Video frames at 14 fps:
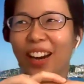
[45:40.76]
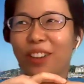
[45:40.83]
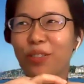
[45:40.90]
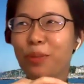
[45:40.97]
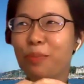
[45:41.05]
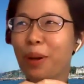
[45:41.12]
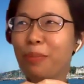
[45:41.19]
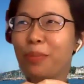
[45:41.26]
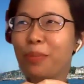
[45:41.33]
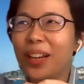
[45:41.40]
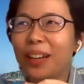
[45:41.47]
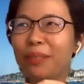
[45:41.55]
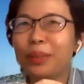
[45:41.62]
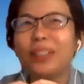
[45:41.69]
remember,
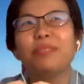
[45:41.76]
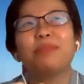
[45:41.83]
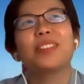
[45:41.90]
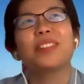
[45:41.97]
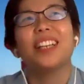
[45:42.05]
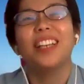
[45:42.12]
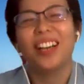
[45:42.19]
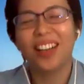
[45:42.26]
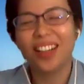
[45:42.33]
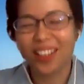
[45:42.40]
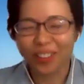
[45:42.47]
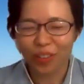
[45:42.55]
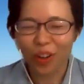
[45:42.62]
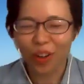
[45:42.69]
I mean,
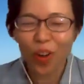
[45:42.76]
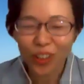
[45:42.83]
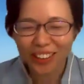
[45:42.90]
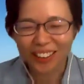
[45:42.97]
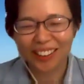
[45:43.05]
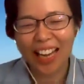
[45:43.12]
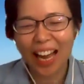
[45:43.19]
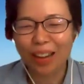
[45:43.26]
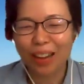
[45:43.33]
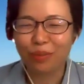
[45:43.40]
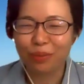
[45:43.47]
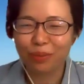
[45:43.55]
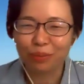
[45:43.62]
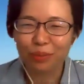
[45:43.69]
all the
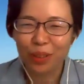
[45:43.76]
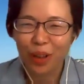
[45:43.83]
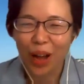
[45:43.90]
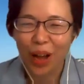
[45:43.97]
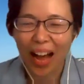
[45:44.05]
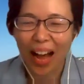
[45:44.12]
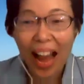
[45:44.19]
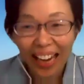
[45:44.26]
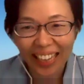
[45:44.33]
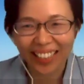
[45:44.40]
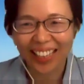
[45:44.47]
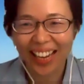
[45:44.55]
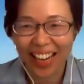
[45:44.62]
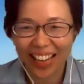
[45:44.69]
time
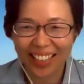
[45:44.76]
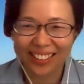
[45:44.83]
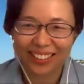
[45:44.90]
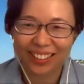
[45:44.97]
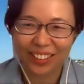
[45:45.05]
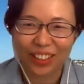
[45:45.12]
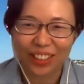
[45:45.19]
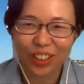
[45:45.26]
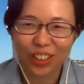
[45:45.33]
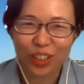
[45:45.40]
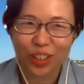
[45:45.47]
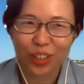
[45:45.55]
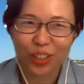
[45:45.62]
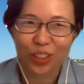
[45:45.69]
I had a
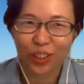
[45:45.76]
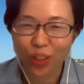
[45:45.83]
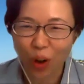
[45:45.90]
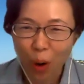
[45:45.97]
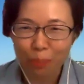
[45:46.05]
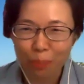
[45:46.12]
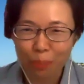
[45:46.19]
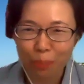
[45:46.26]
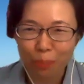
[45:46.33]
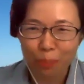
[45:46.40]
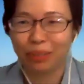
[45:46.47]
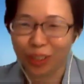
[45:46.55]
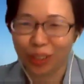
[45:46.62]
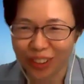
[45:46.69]
wrong
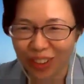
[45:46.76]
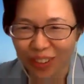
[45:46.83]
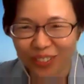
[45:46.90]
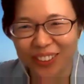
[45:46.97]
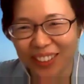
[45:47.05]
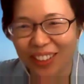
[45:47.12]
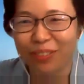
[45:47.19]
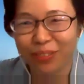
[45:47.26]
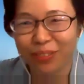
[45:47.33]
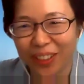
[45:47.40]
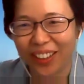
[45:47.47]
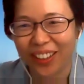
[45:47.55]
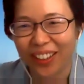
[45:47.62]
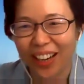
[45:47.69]
perception of
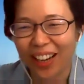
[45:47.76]
self-care.